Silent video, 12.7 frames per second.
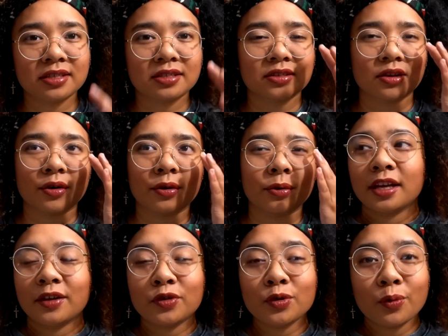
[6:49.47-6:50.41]
So
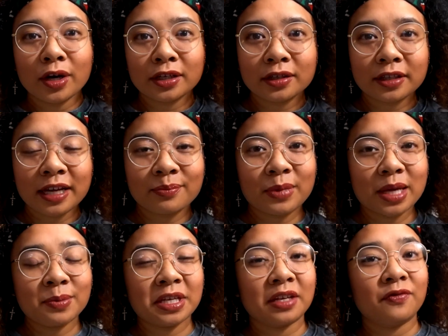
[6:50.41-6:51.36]
if you want to like
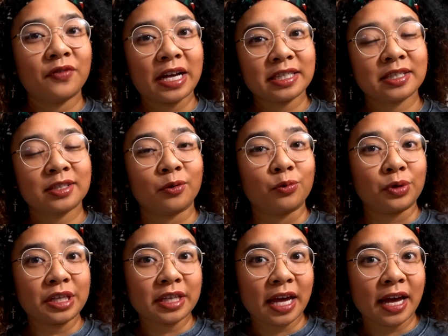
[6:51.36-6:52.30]
maybe invest a
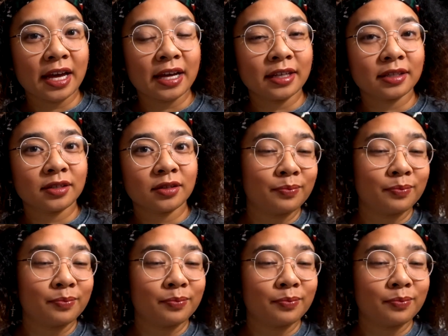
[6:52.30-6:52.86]
weekend,